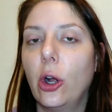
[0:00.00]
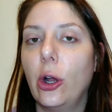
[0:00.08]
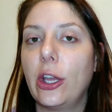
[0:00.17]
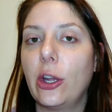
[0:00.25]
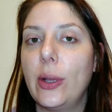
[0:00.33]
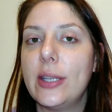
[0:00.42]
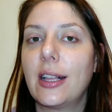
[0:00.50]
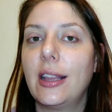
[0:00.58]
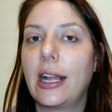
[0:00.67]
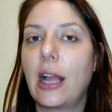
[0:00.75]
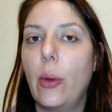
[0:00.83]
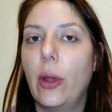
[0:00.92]
or you can always
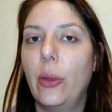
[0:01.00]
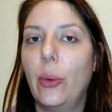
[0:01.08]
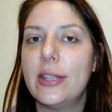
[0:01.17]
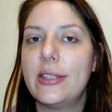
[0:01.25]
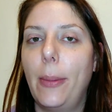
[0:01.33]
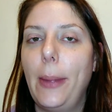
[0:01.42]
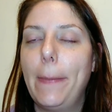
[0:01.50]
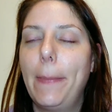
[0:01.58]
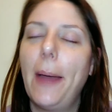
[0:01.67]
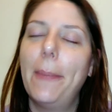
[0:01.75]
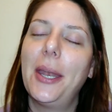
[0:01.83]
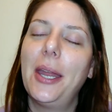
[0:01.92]
click on one of the ones I'll be
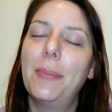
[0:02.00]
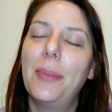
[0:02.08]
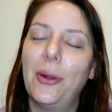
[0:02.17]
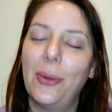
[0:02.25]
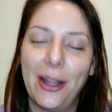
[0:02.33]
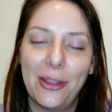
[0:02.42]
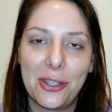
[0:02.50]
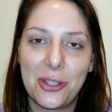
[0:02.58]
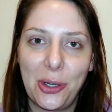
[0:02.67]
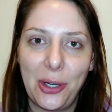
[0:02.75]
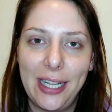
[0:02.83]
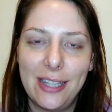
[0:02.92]
popping up around the
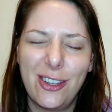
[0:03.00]
screen.